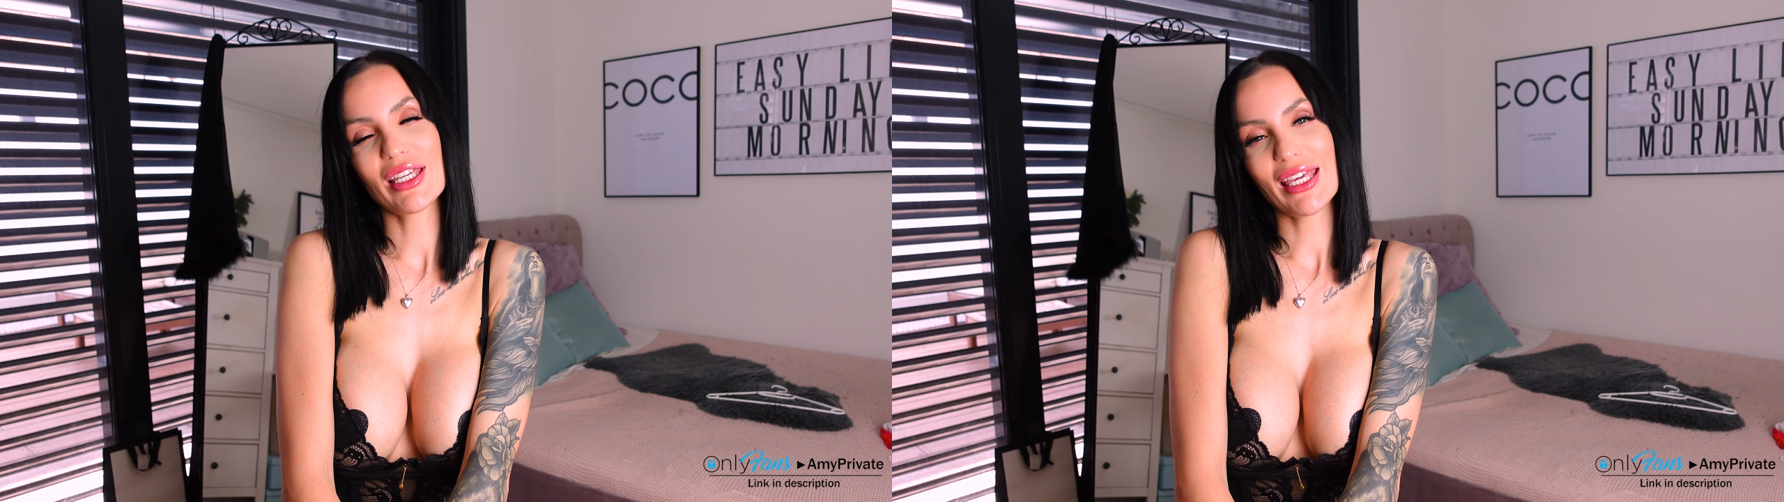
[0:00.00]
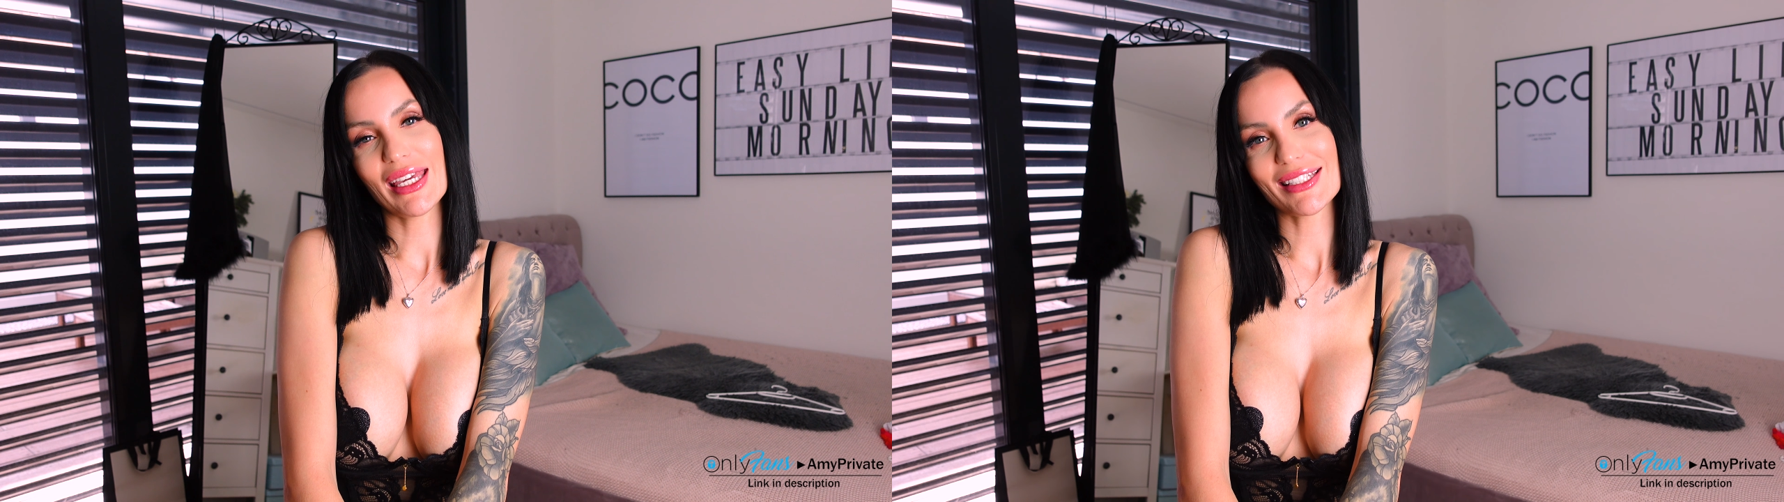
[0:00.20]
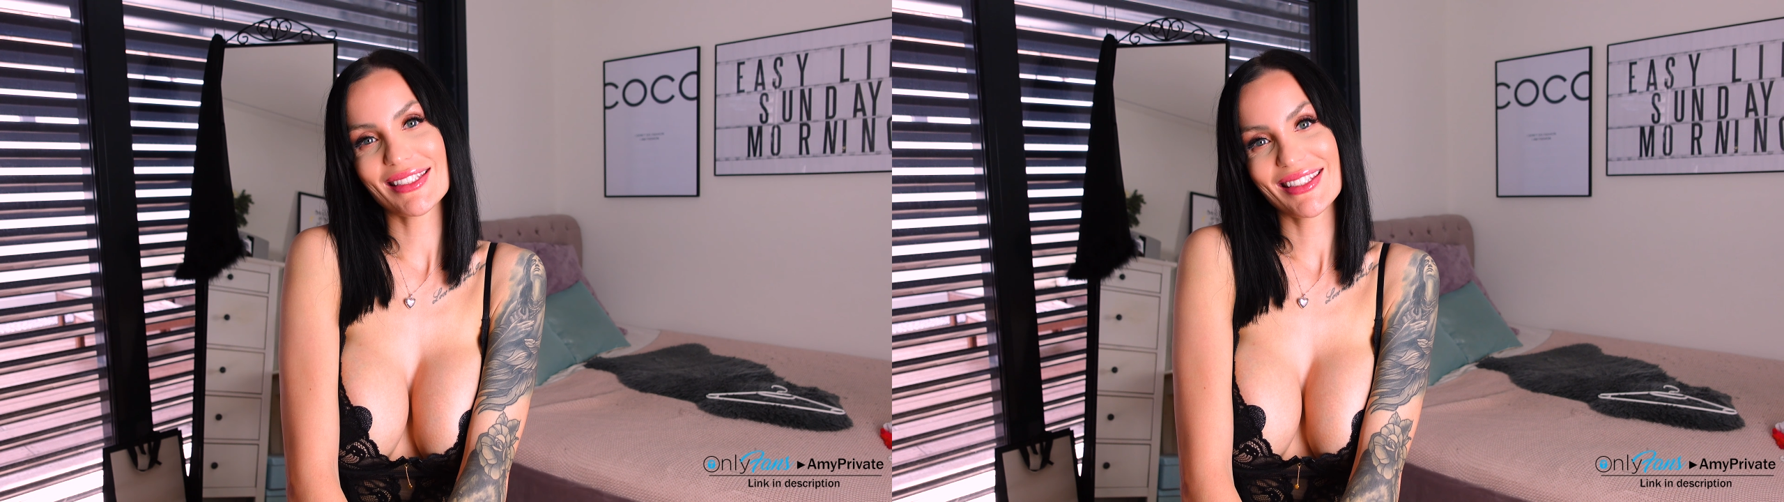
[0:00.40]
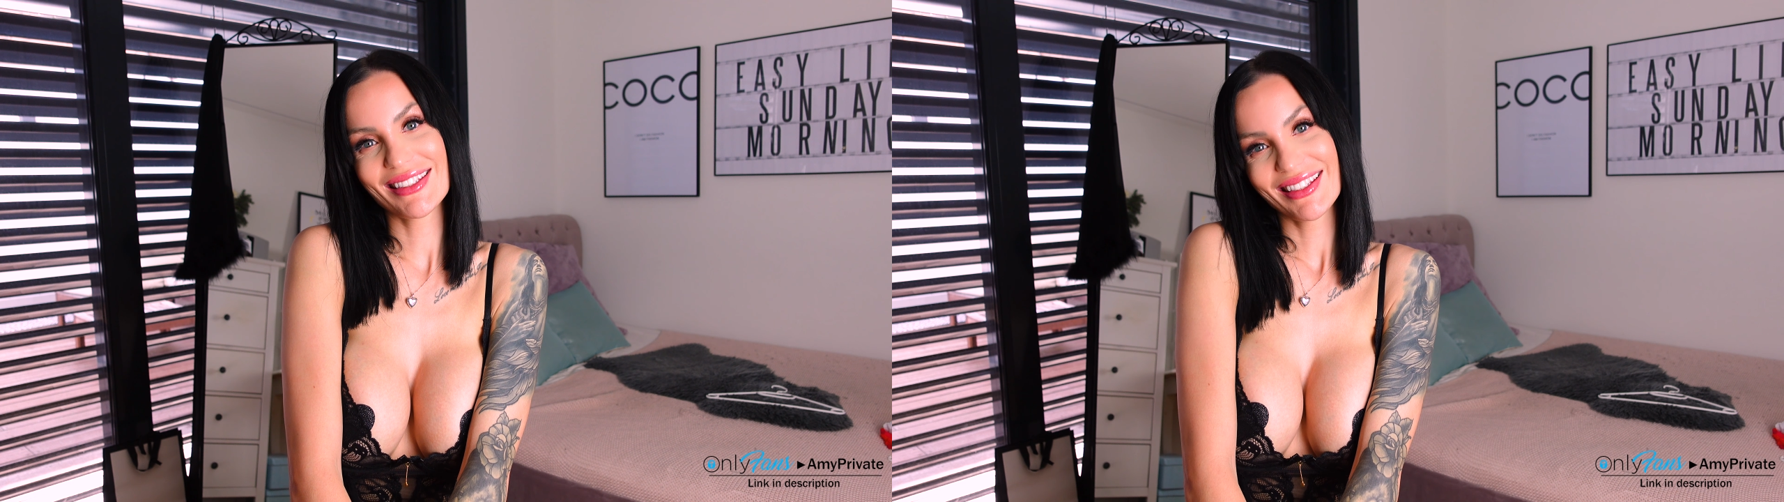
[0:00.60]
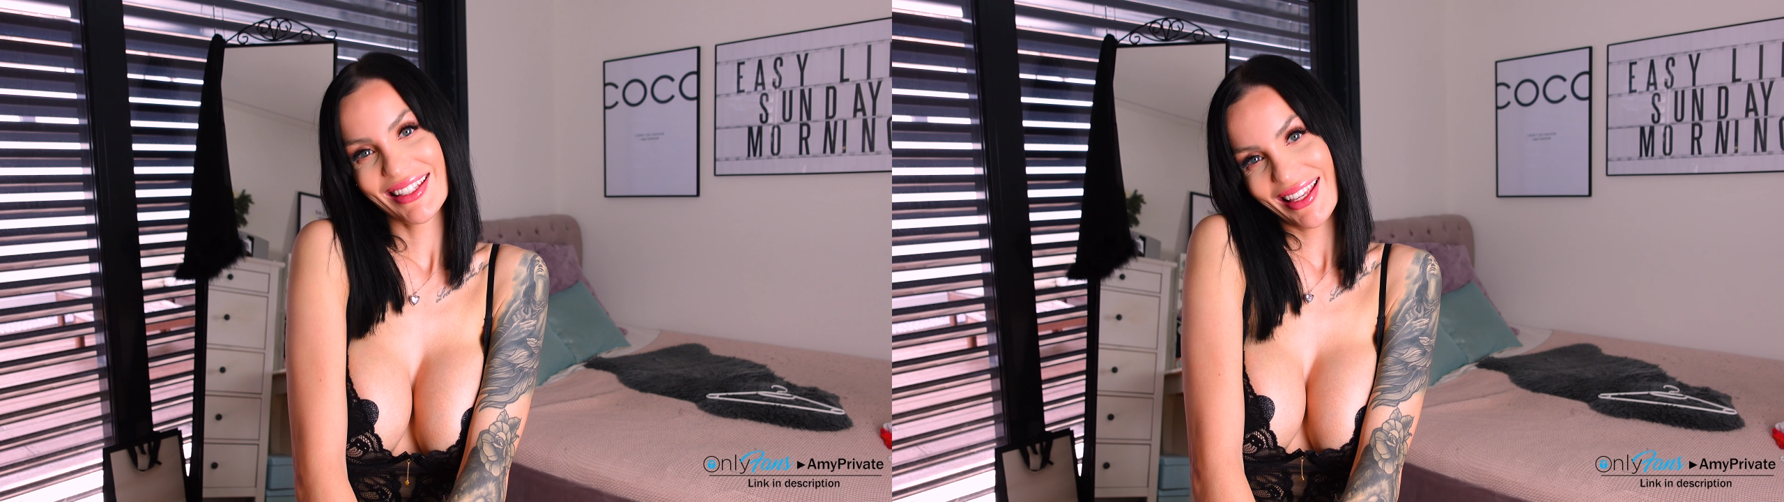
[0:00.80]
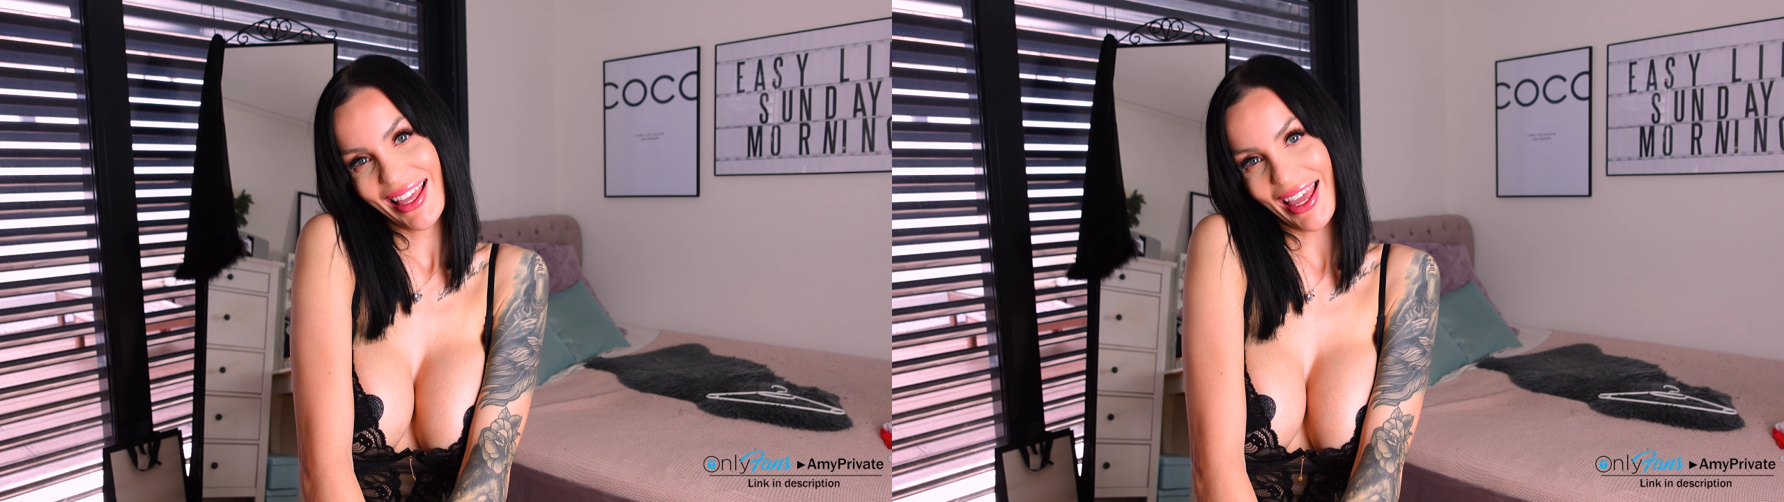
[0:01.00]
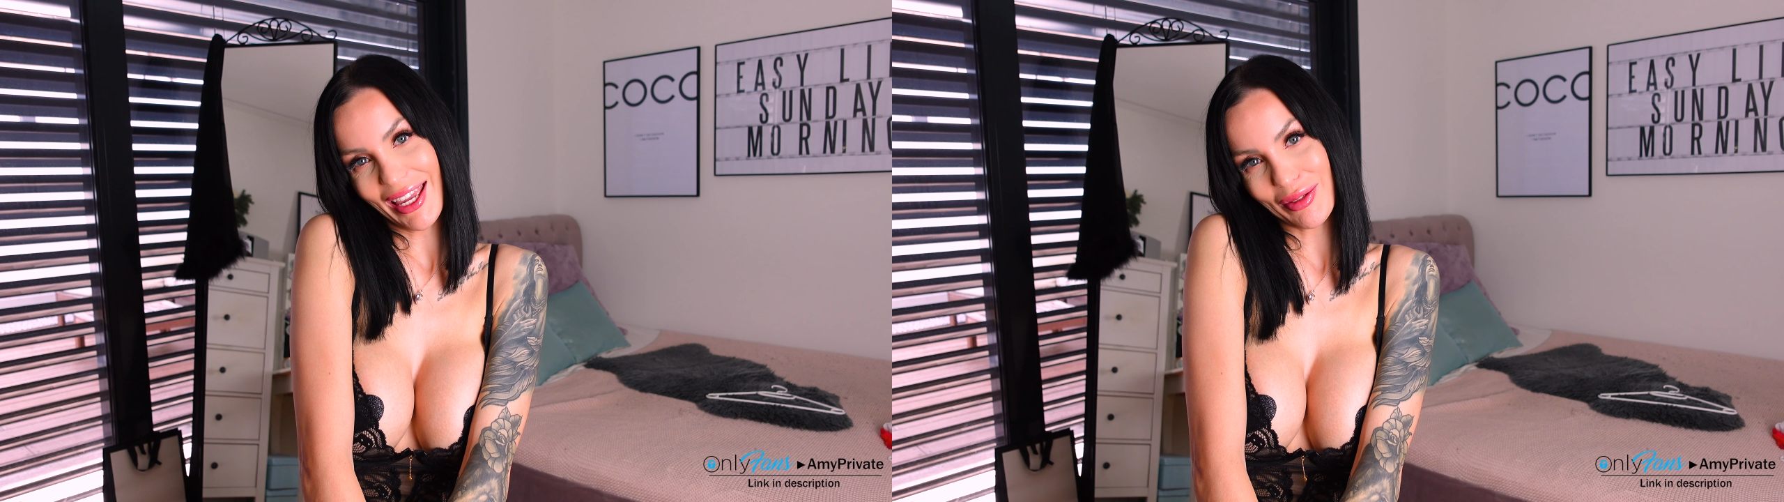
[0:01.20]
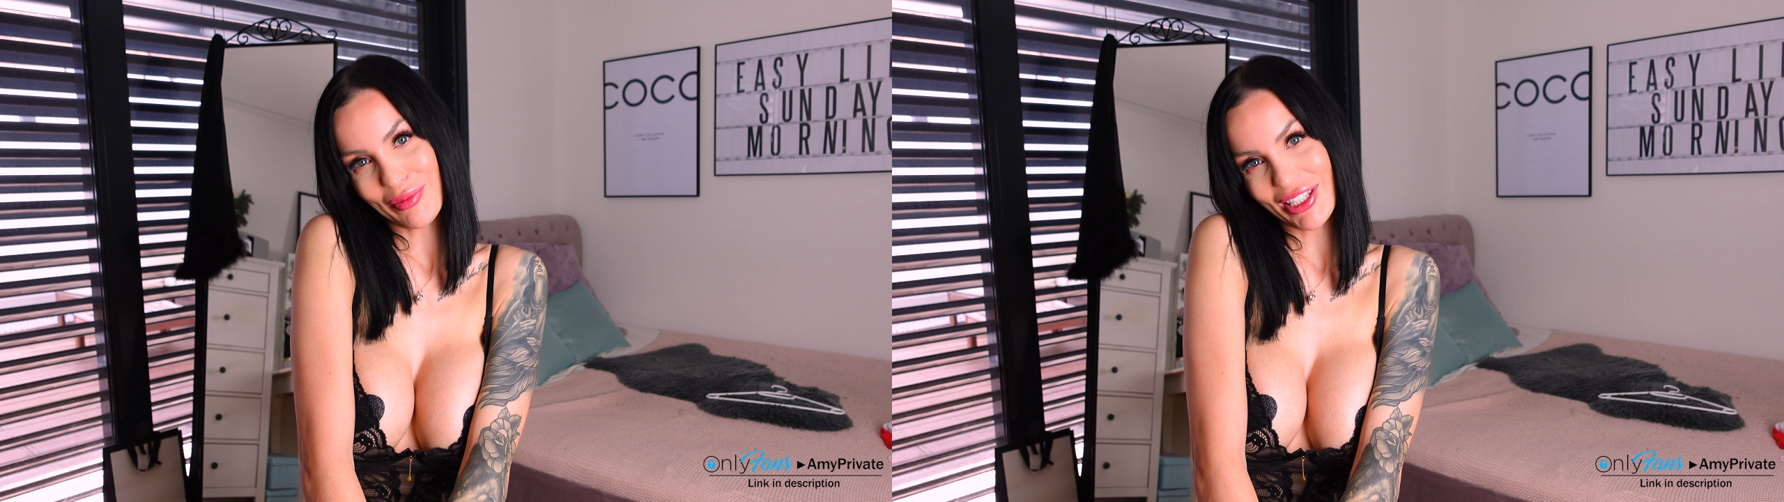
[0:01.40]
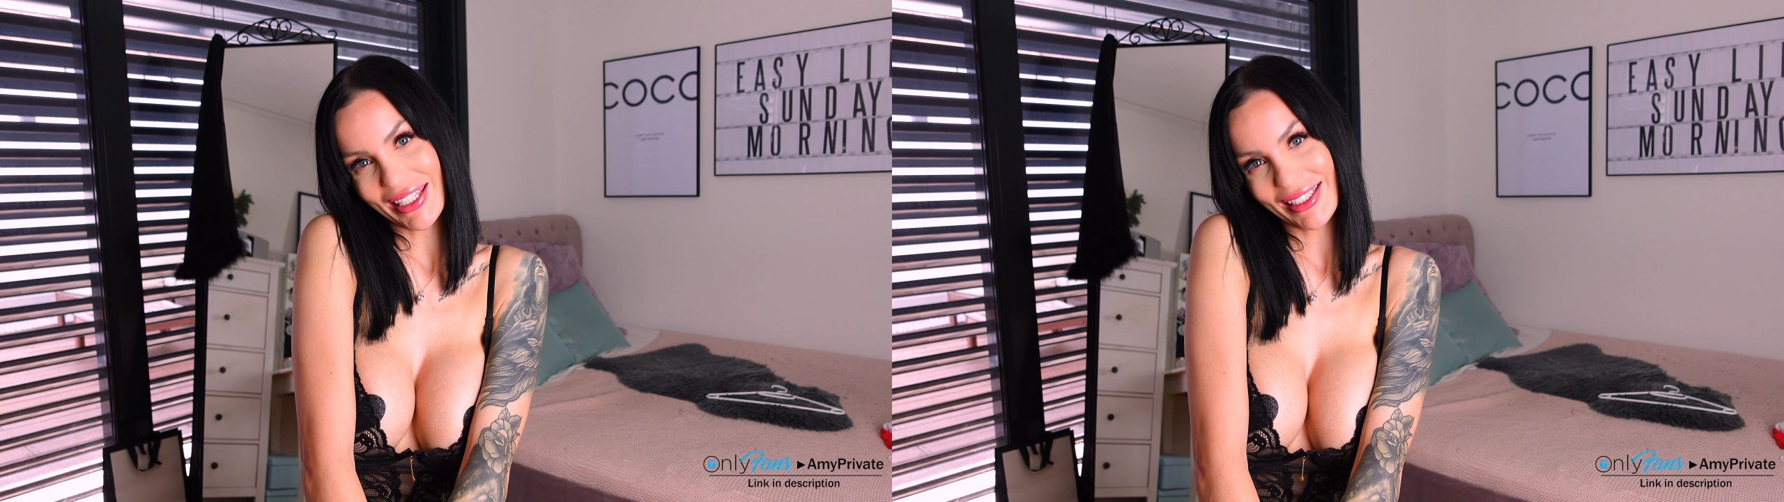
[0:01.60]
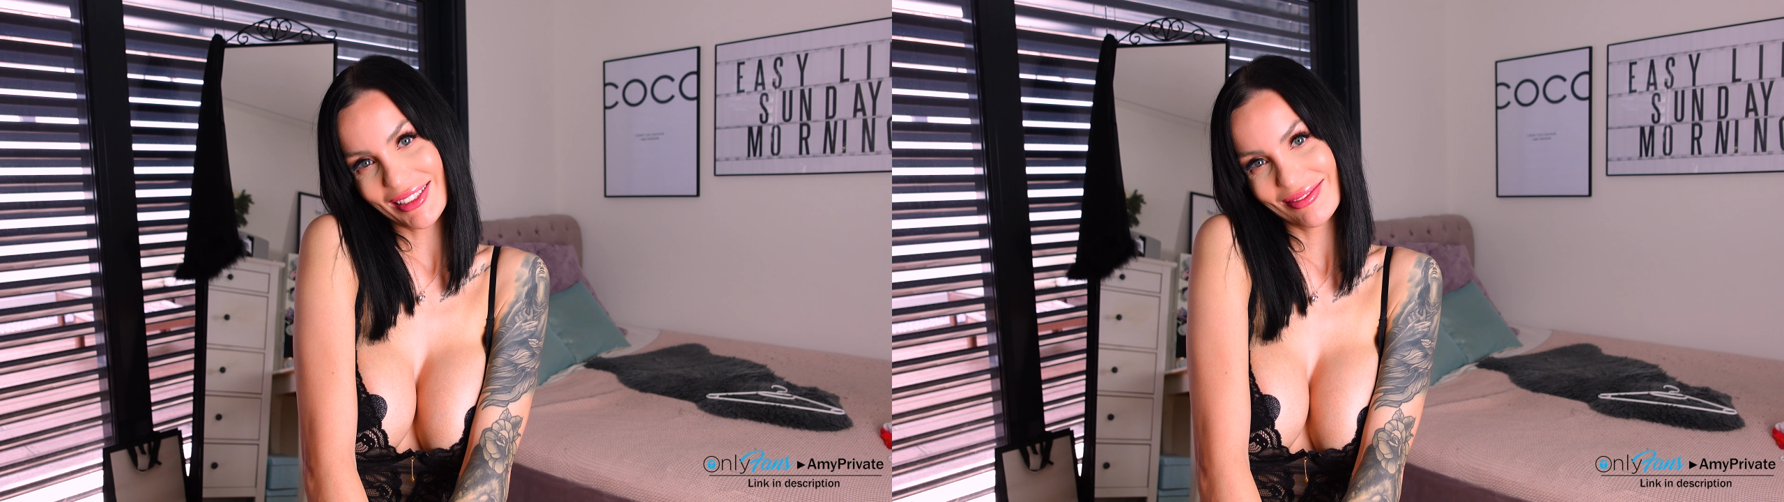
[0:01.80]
kissed. Amy.